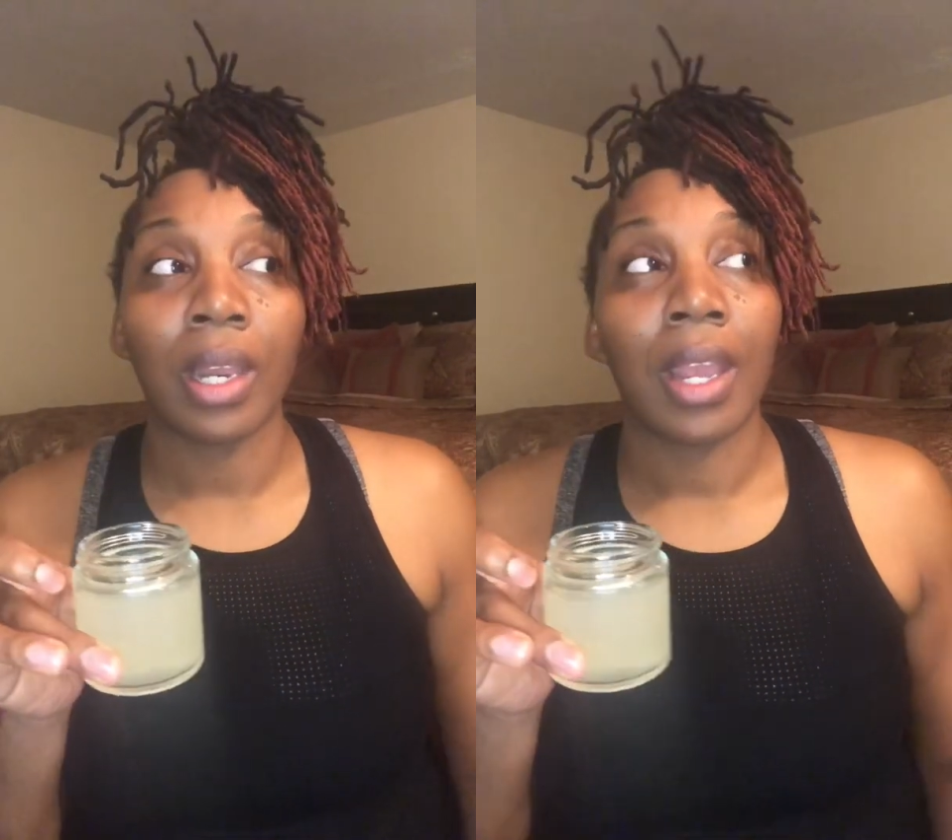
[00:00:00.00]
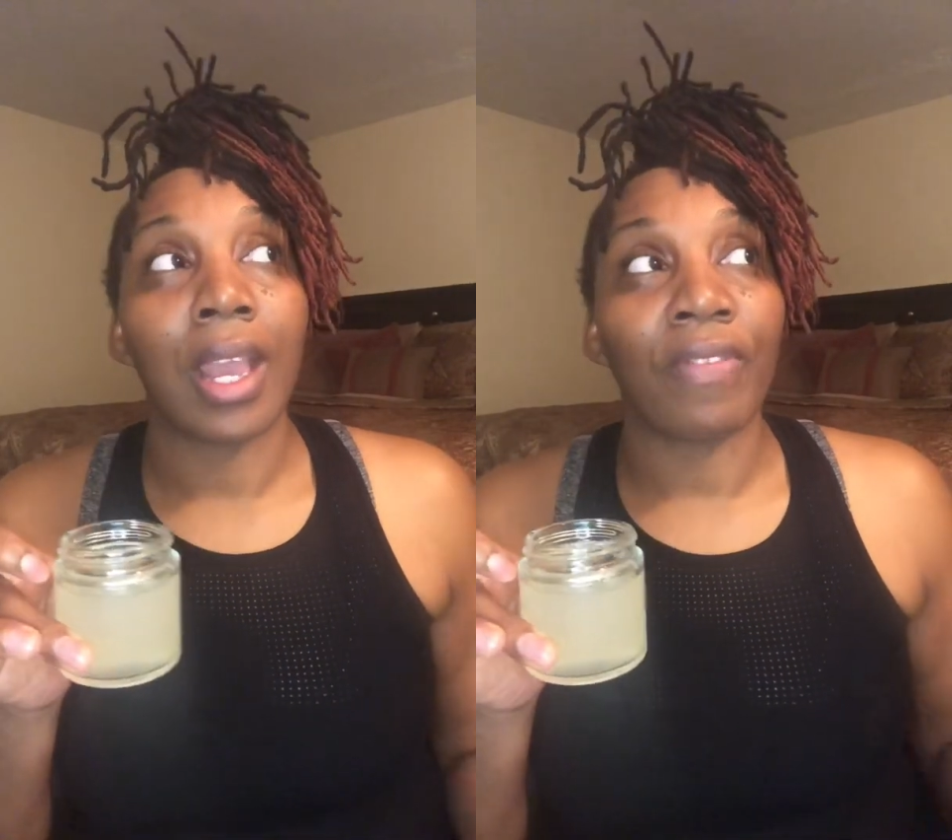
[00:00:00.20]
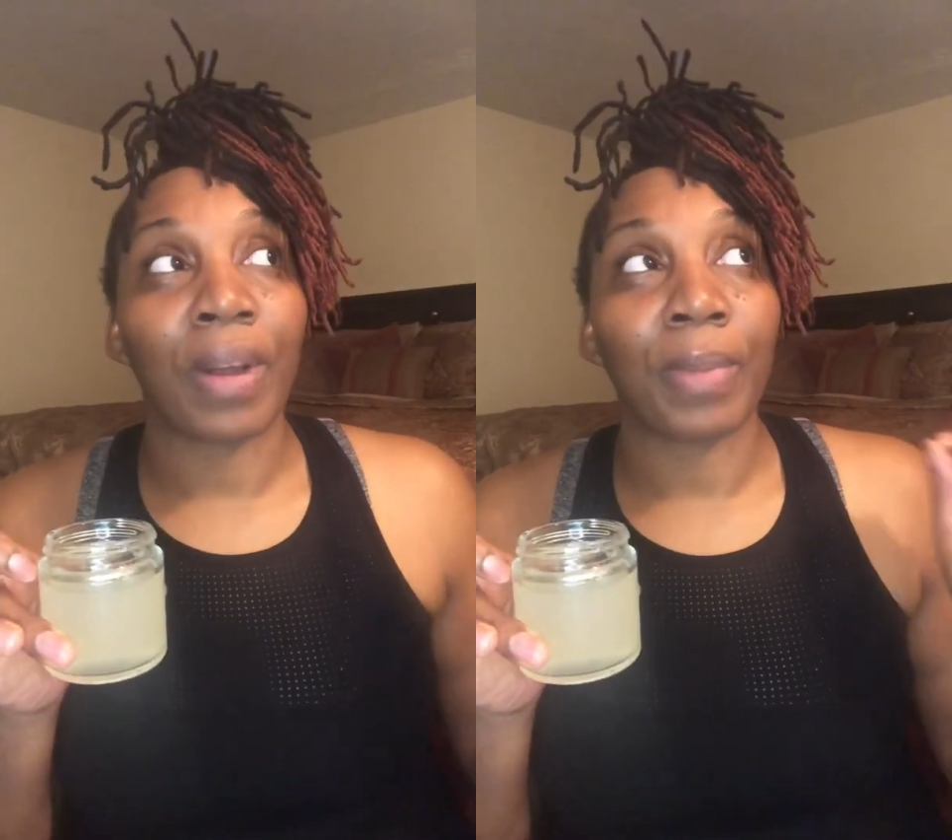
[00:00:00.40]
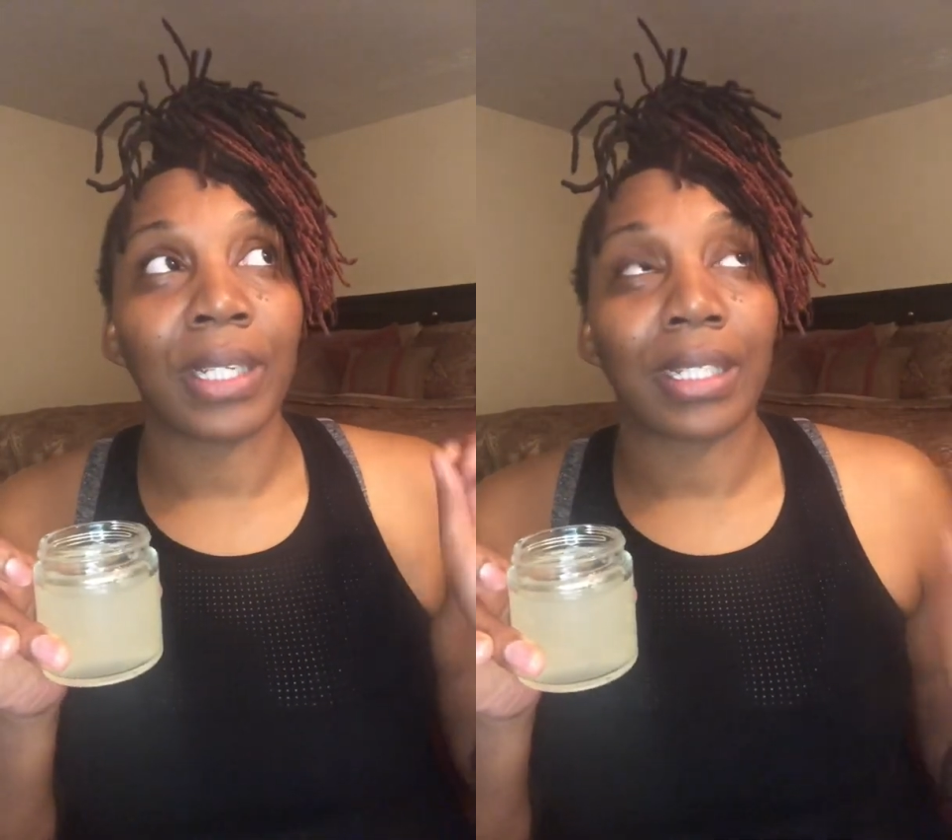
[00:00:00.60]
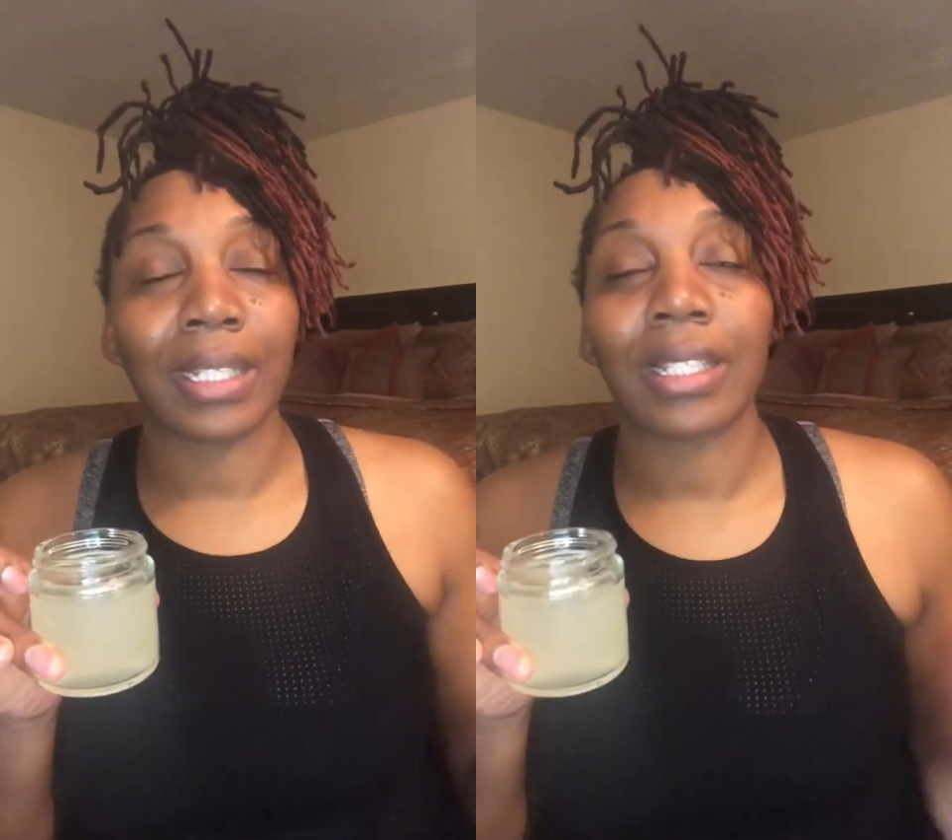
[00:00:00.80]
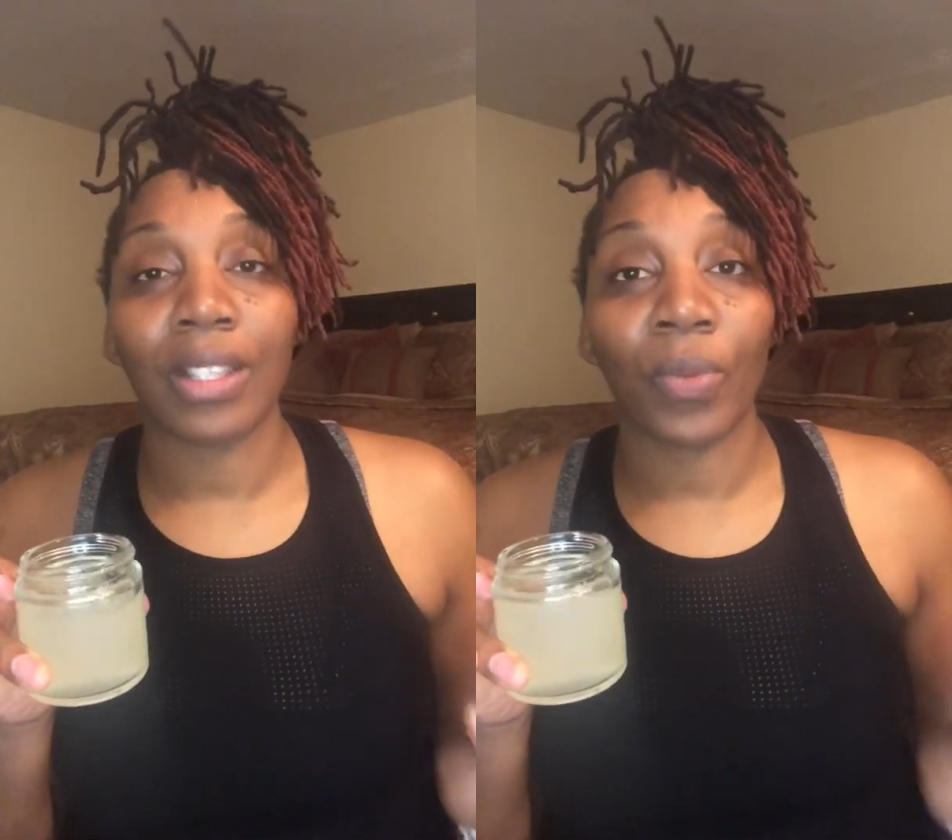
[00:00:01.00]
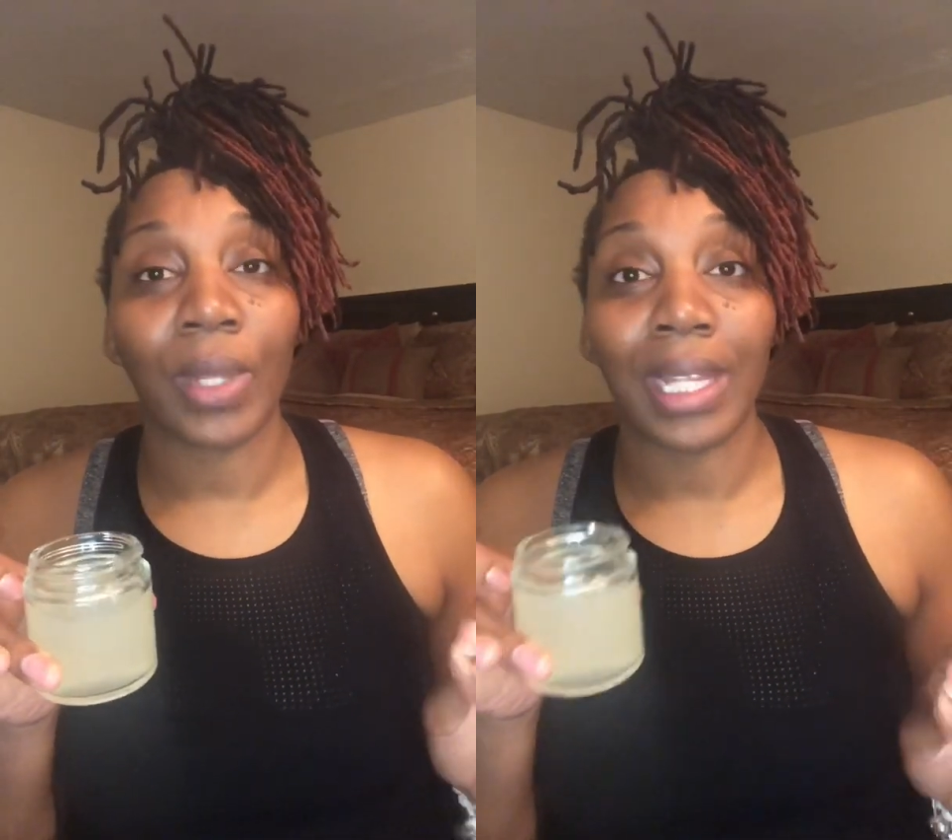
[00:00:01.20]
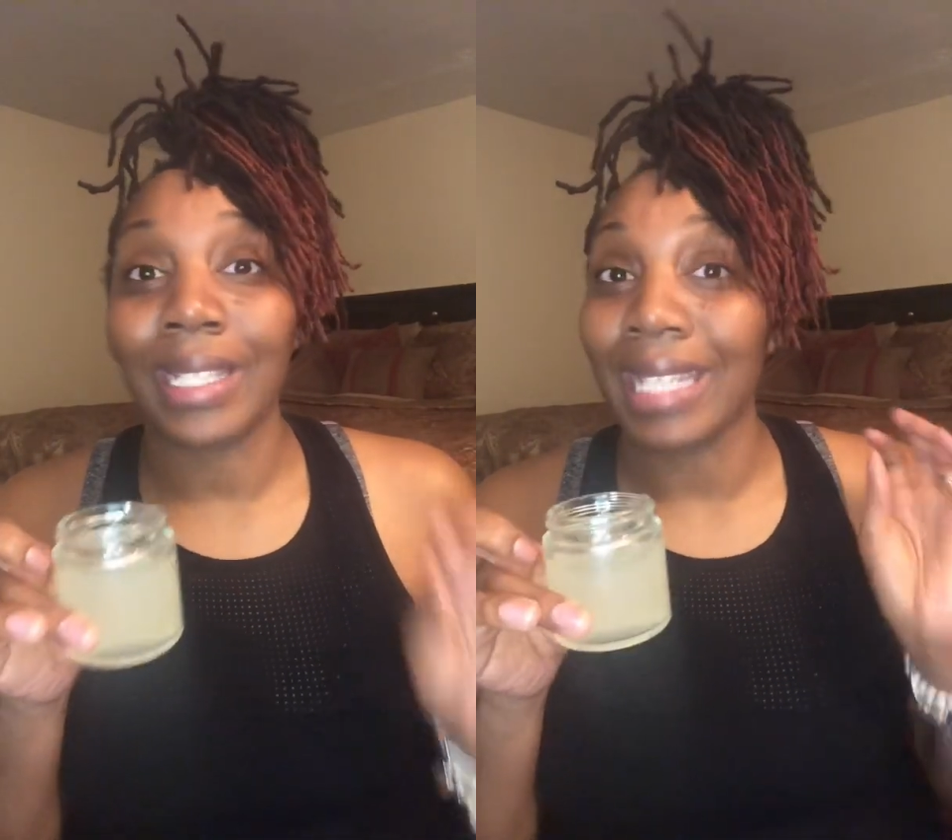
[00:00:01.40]
if I'm consistent with
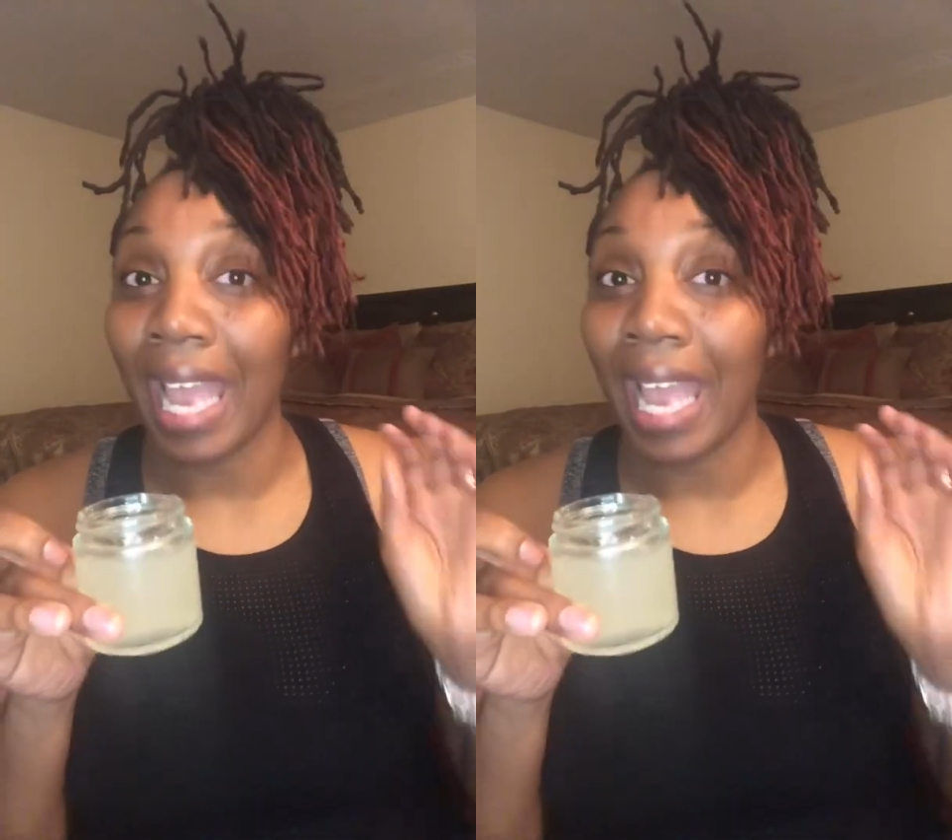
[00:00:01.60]
this